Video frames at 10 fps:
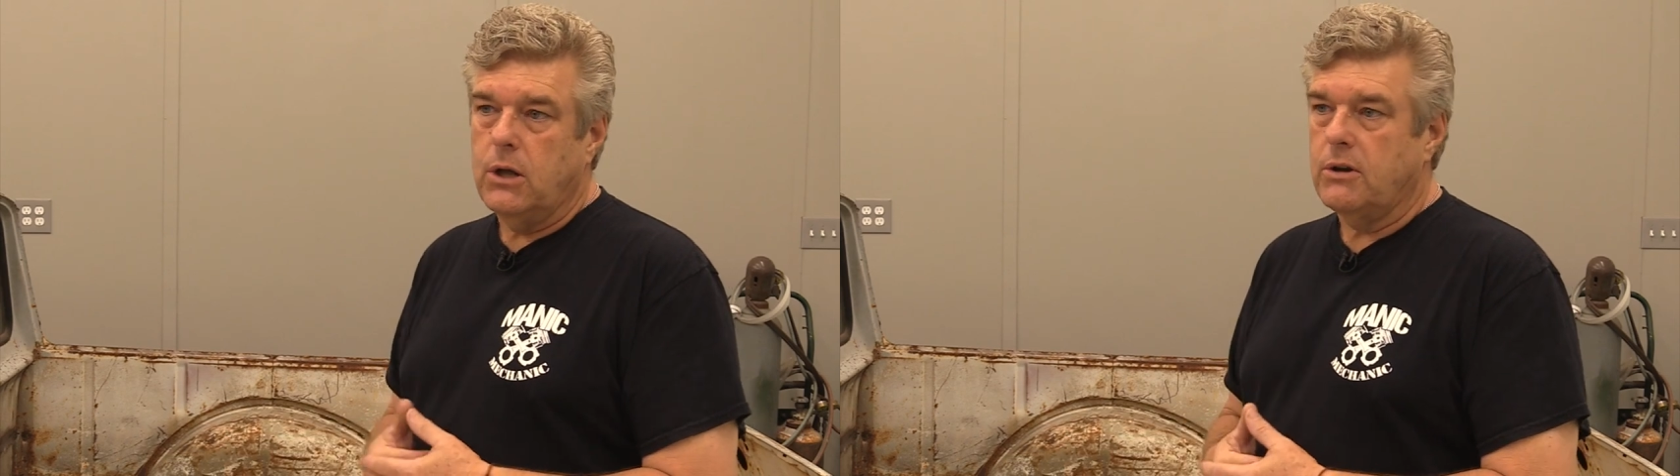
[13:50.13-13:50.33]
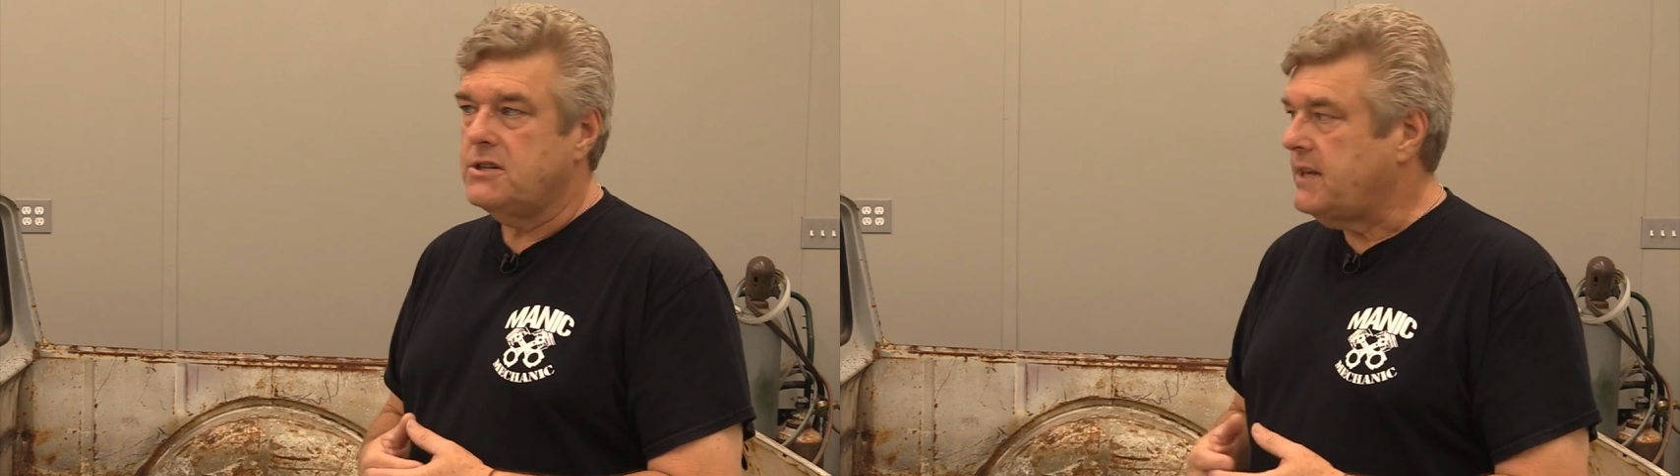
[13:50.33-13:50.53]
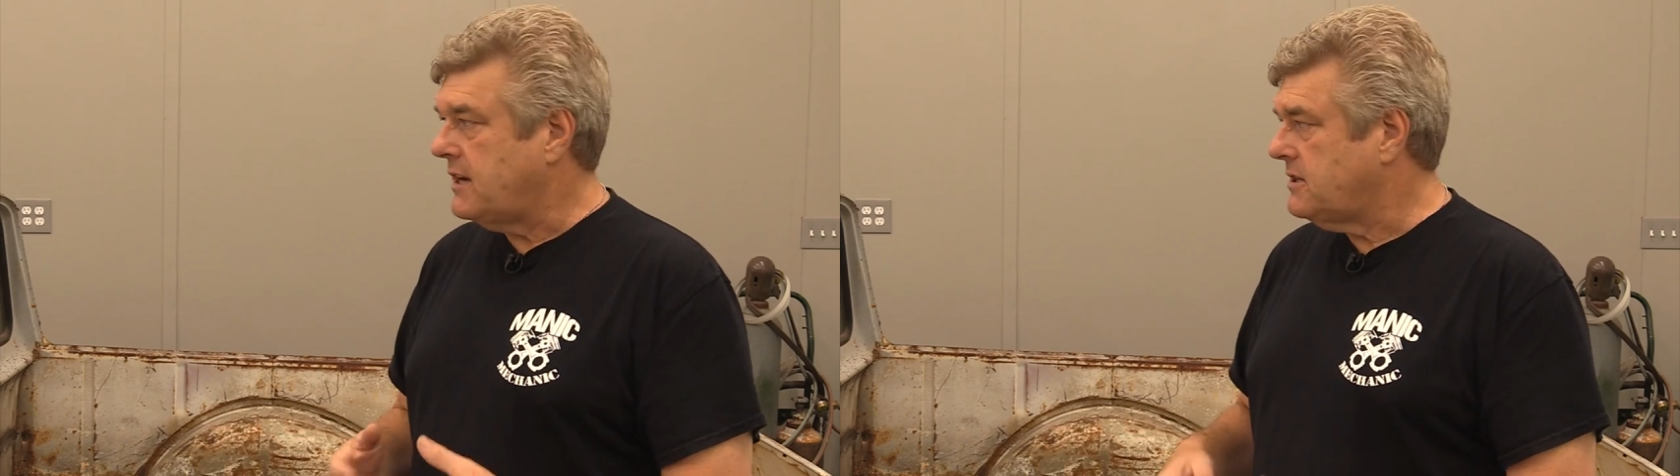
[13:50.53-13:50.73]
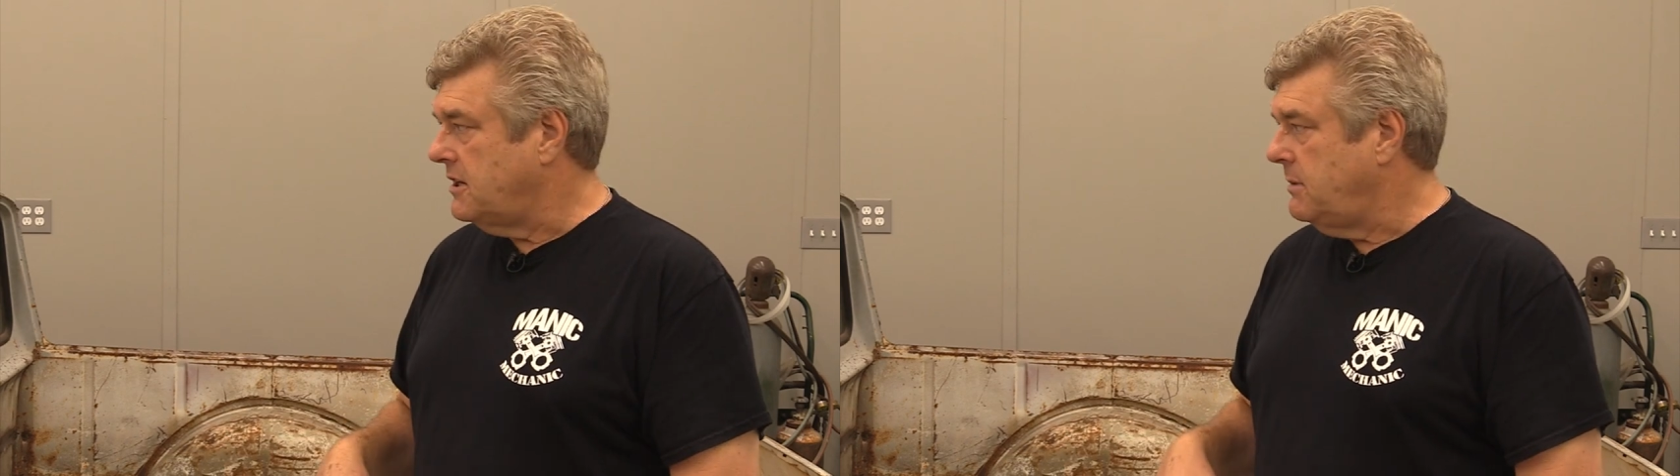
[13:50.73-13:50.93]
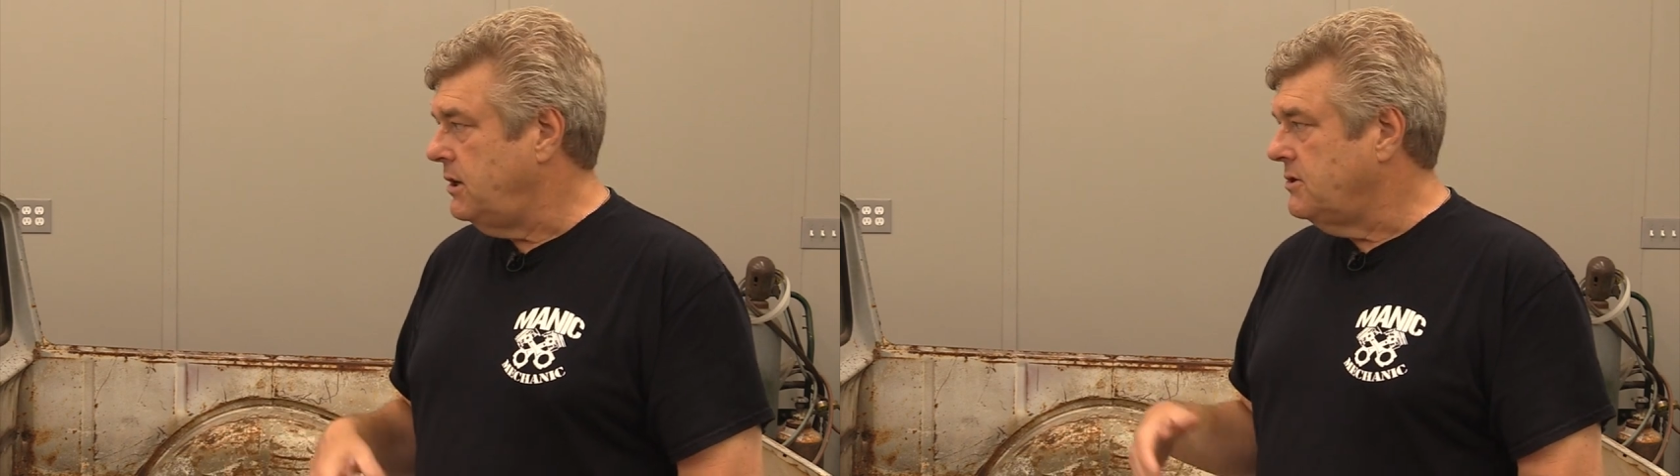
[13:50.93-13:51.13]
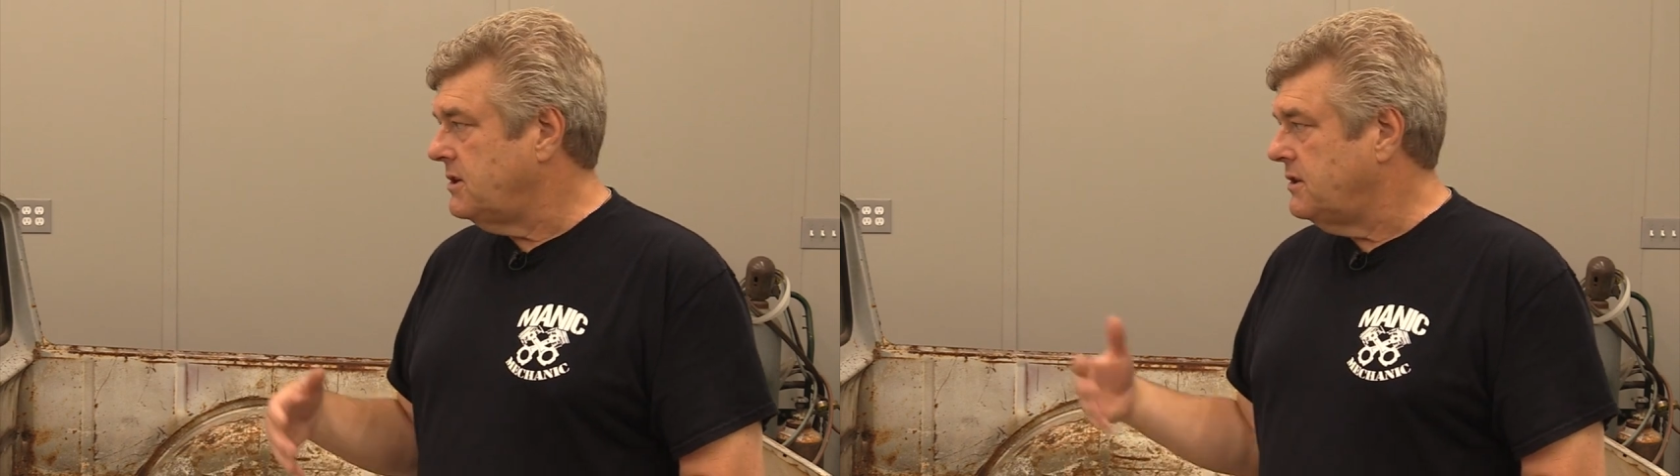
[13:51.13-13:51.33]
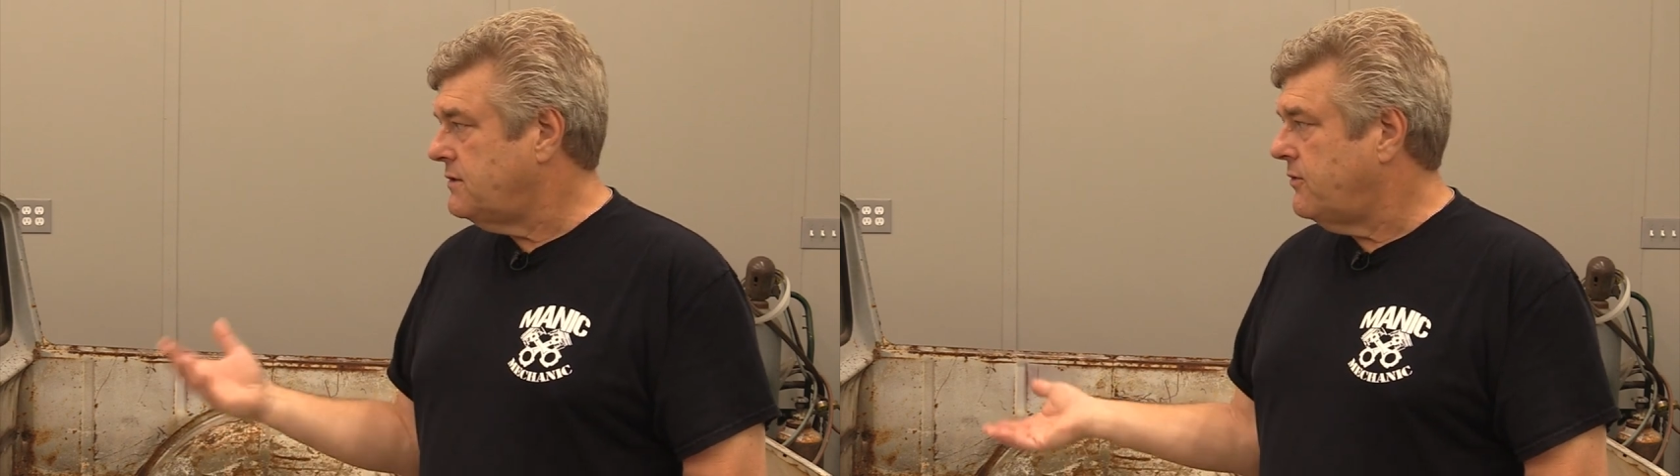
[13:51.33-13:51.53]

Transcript: Logan is actually going to be using this